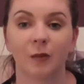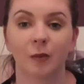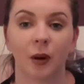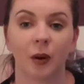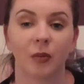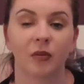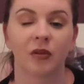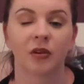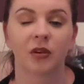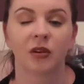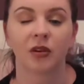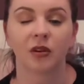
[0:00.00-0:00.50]
but
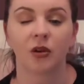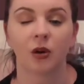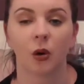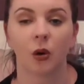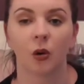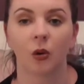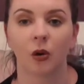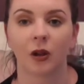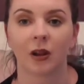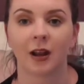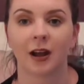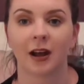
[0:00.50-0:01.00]
I'm
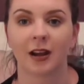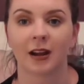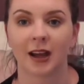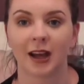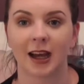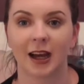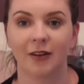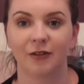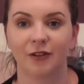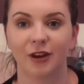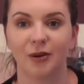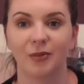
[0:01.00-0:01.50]
so glad I
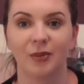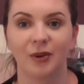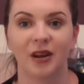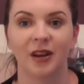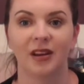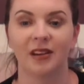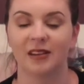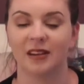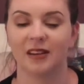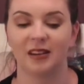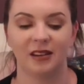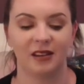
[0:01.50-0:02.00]
have it
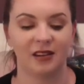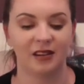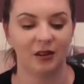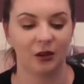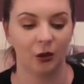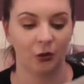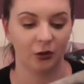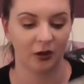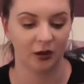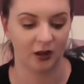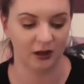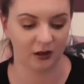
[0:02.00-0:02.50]
because it's
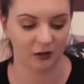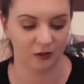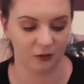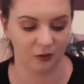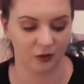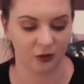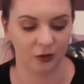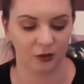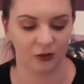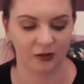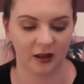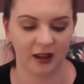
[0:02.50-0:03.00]
so nice for
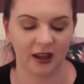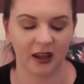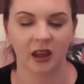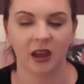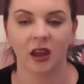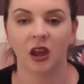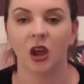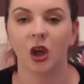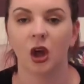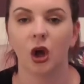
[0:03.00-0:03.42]
those like